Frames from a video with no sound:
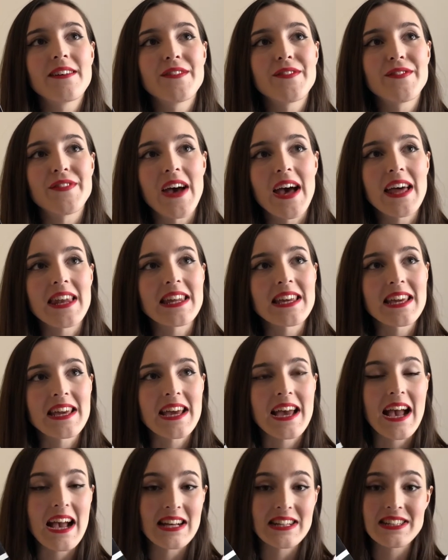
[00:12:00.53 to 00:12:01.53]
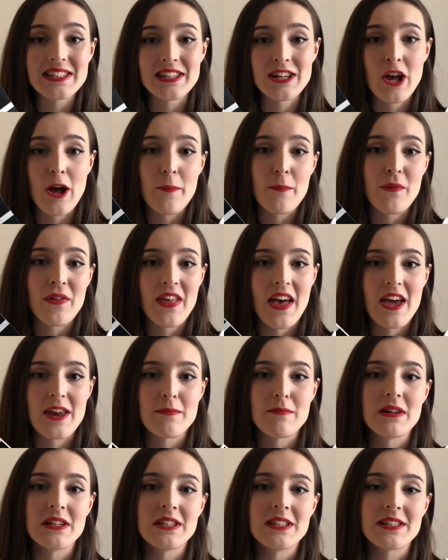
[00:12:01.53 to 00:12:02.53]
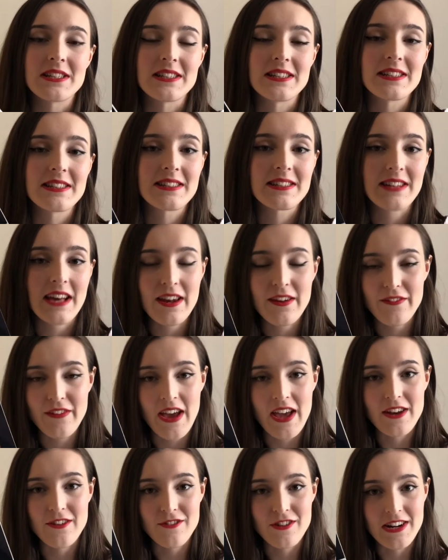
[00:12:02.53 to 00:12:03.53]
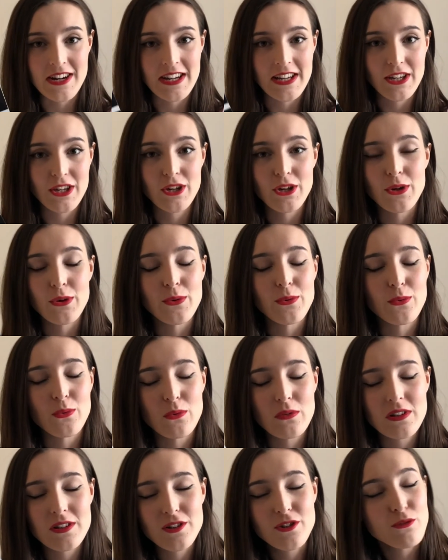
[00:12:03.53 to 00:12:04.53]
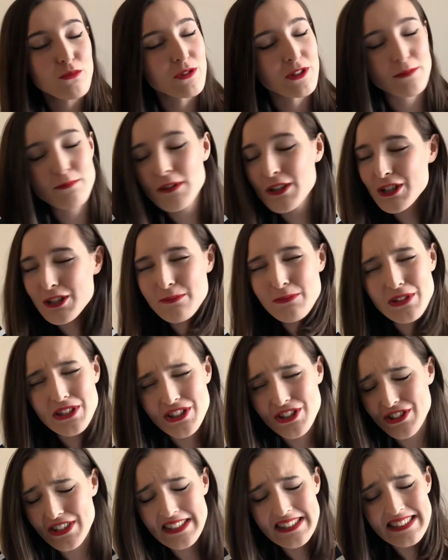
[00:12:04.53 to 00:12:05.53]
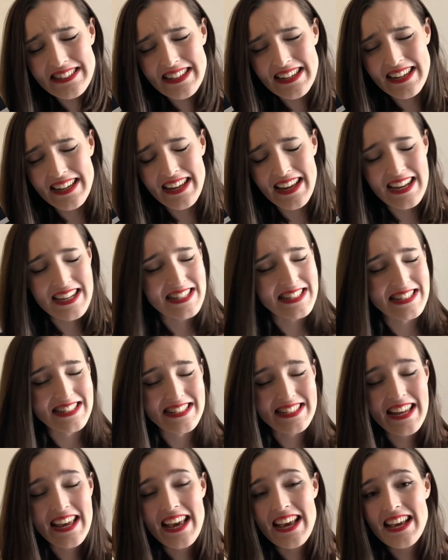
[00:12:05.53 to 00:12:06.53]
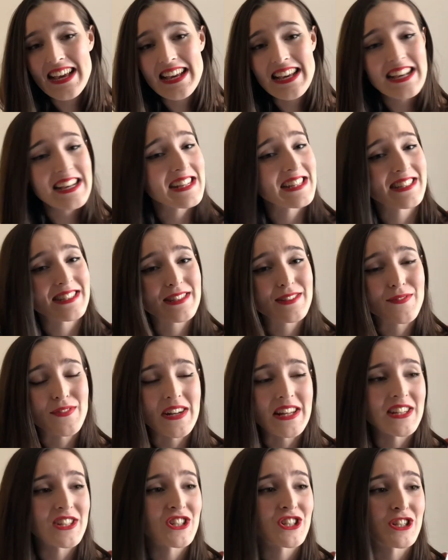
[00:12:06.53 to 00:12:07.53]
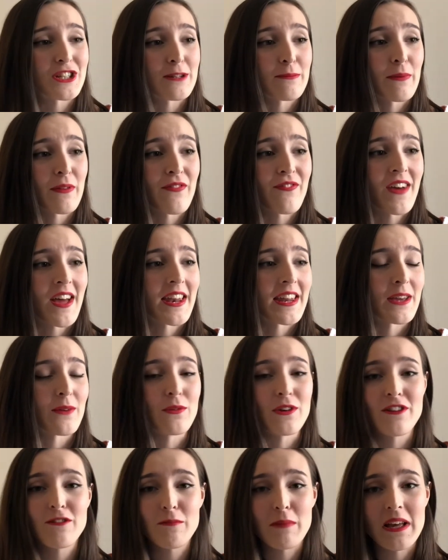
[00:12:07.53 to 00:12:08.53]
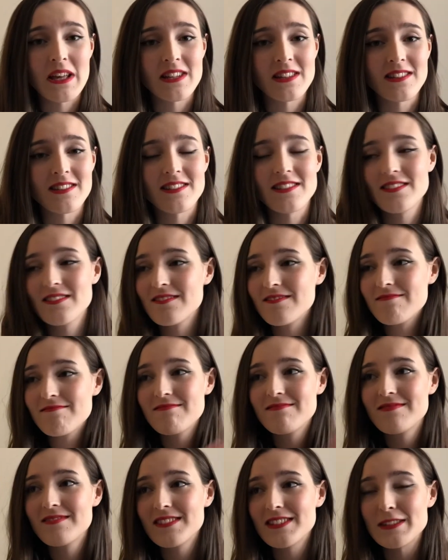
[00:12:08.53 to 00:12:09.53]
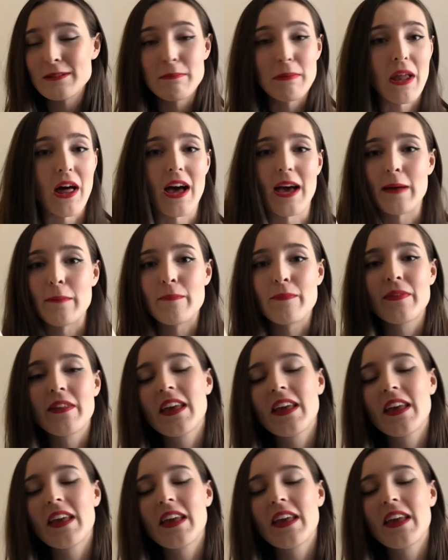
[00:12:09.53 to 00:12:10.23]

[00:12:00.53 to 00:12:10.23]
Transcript: Fanny ending up with Edmund instead of Henry, who was much more interesting, and his relationship with Fanny would have been sublime,